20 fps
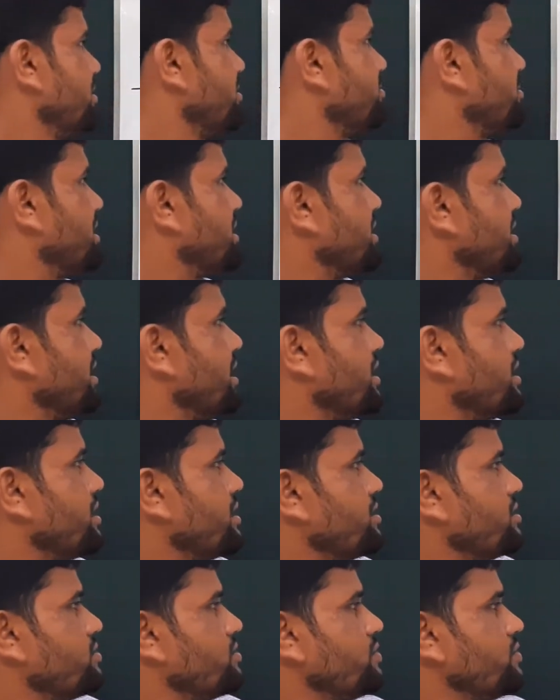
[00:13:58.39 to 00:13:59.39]
But here
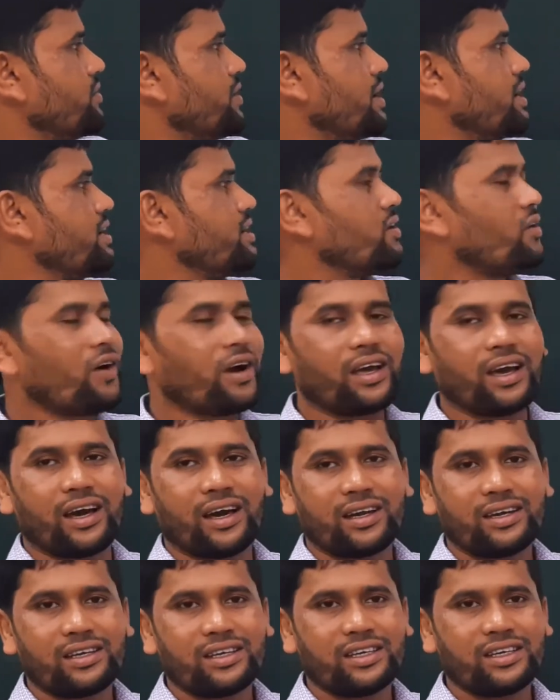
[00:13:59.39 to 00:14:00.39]
we find
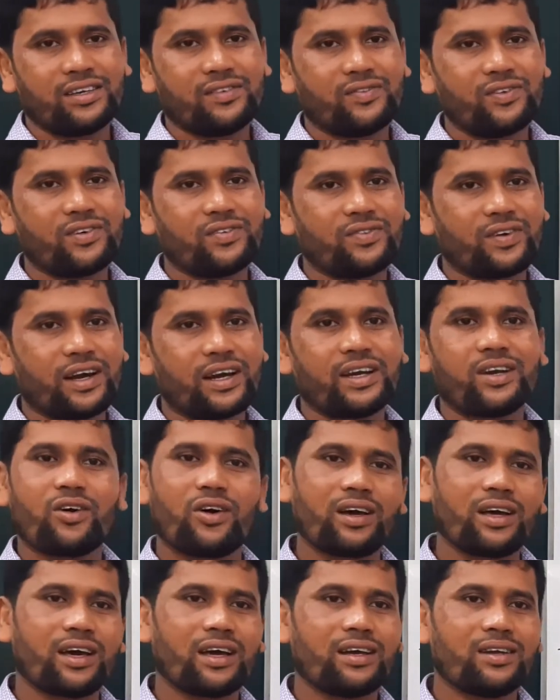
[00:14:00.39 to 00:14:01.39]
where. If we find
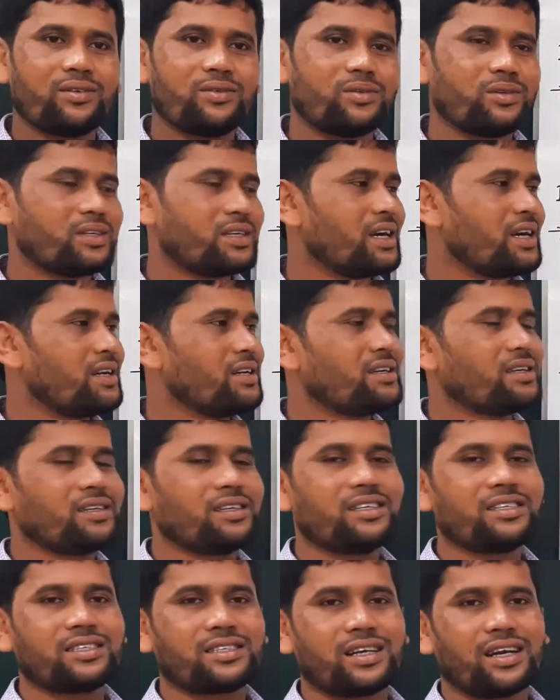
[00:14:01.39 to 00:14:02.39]
where, we can
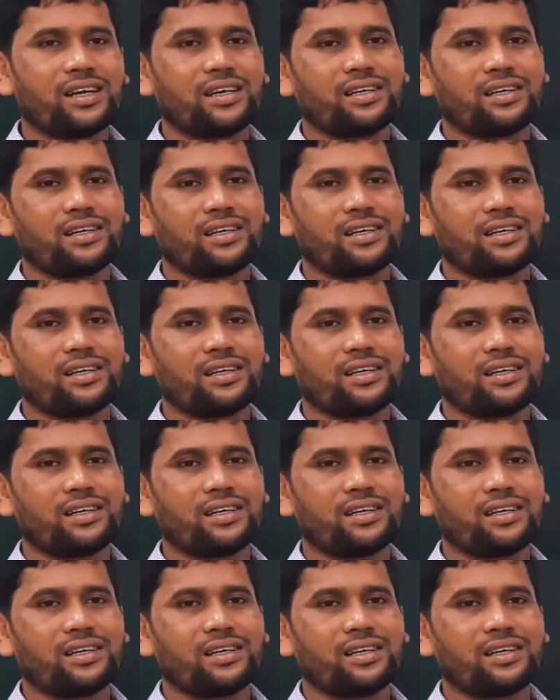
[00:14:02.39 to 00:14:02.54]
start